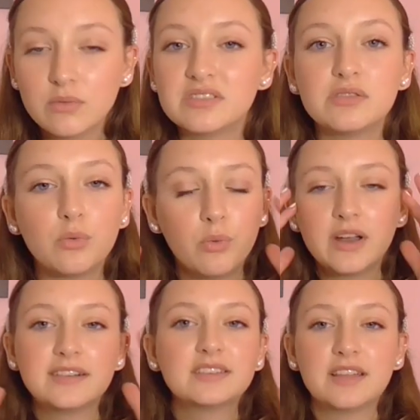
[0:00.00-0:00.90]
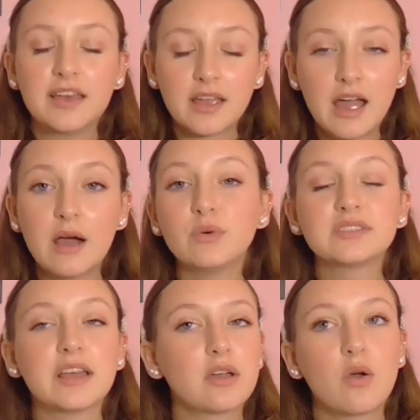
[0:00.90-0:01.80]
It was the weirdest thing. I
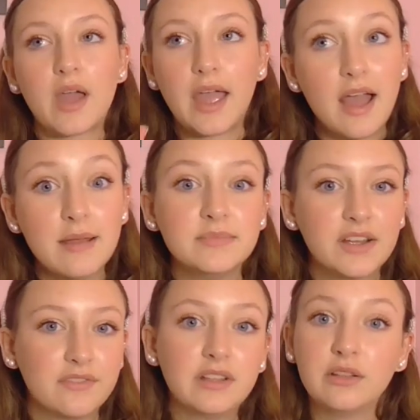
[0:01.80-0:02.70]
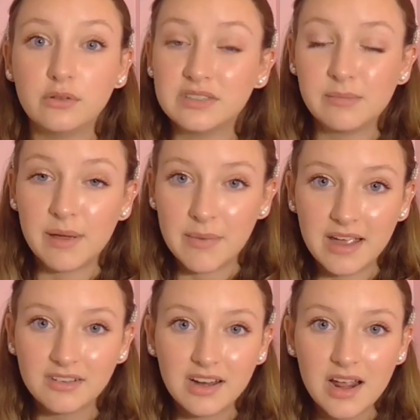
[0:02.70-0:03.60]
was like, okay, I'm definitely losing my
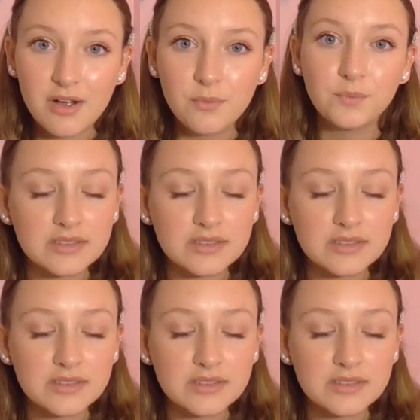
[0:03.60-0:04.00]
mind right now.